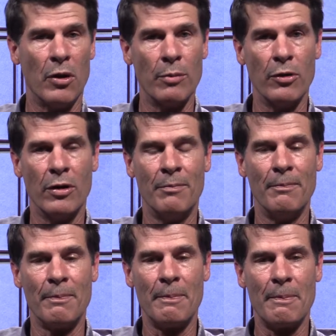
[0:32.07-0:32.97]
Marlborough.
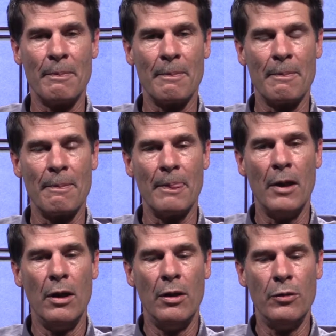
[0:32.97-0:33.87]

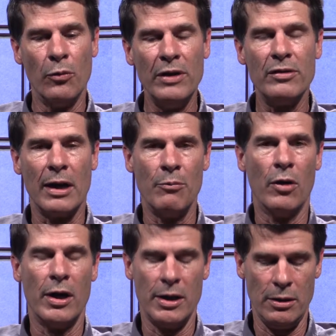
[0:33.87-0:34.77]
The reason I'm
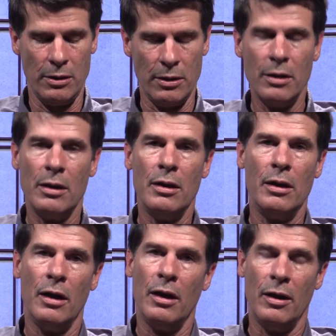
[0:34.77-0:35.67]
running
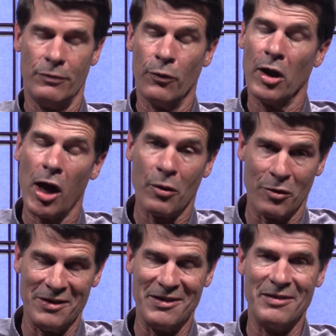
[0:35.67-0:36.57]
is for a lot of
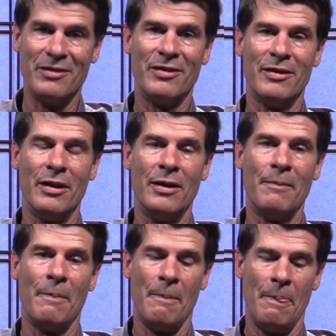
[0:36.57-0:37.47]
reasons.
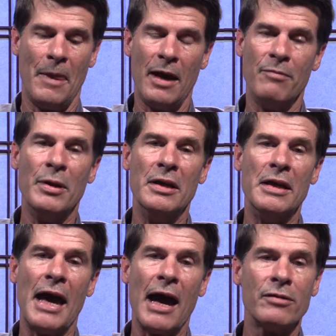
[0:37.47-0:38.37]
I have been
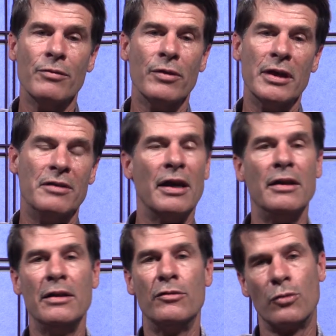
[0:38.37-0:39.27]
actively
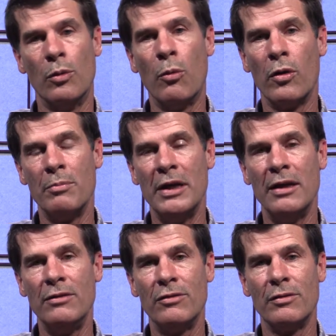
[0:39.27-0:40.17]
attending school board
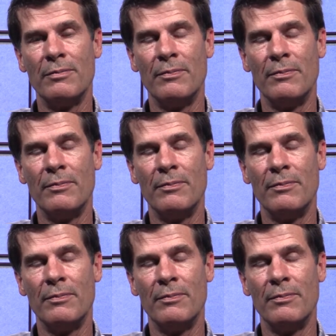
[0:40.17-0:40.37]
meetings.